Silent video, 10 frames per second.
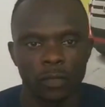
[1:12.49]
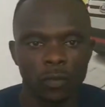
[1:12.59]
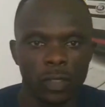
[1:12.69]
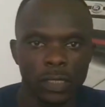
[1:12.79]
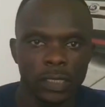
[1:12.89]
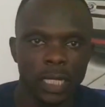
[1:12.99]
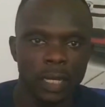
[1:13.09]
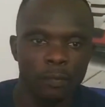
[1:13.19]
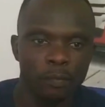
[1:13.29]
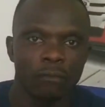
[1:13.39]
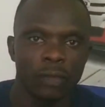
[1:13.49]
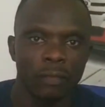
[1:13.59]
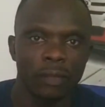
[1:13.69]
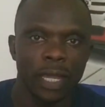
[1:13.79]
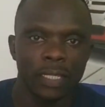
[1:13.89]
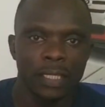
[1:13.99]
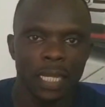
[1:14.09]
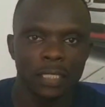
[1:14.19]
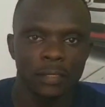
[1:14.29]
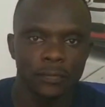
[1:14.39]
So these are the top 5 cars
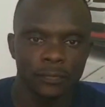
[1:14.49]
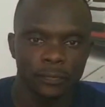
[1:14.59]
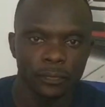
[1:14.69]
that